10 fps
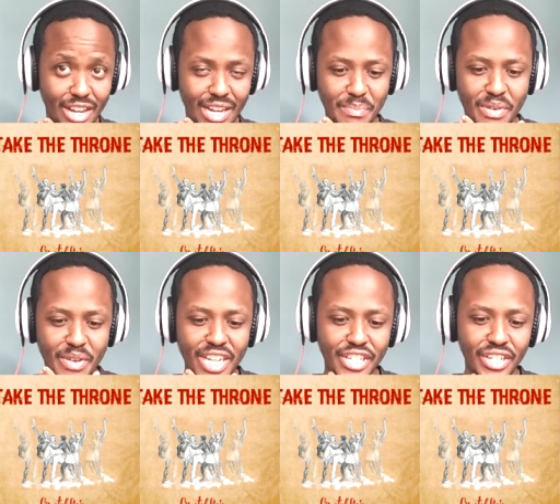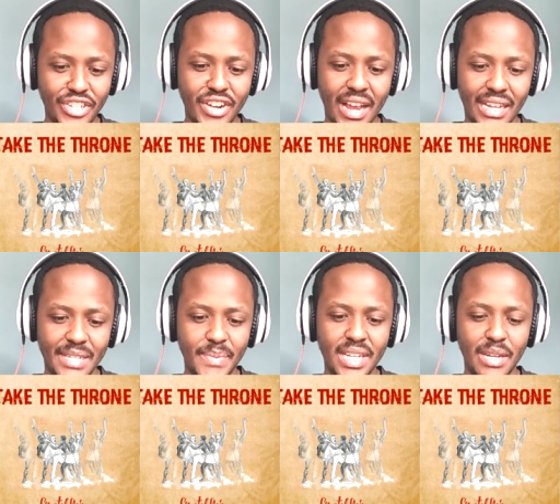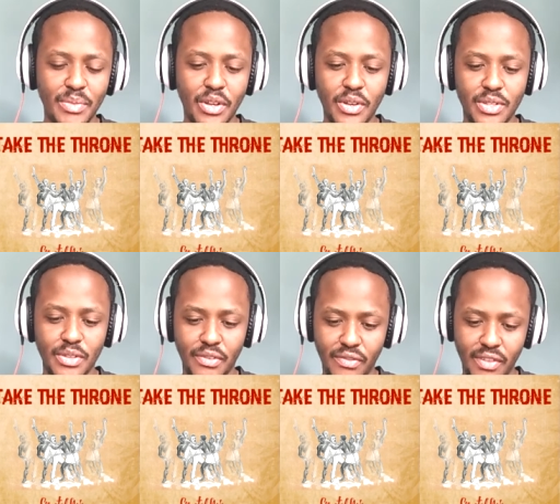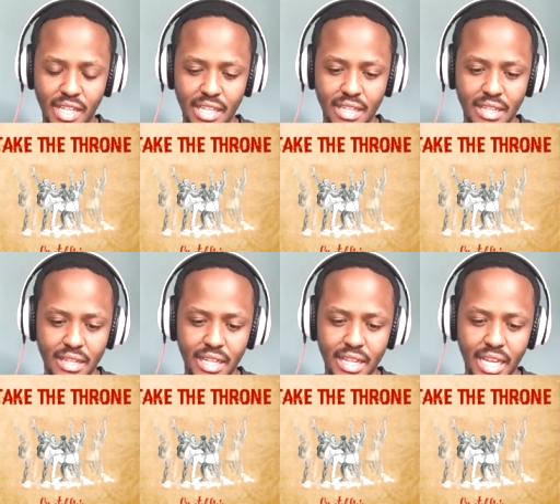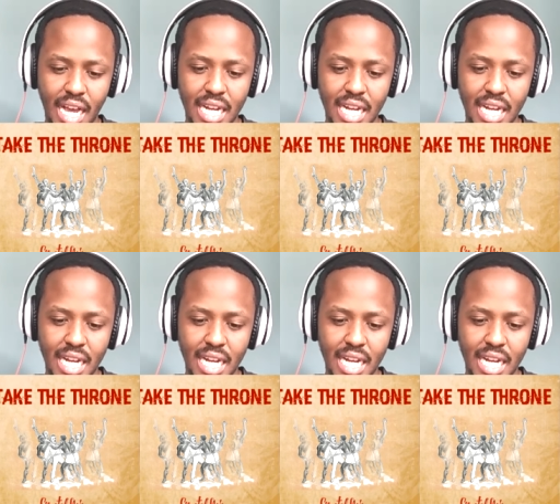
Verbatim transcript: liberation track especially because of uh, the, the,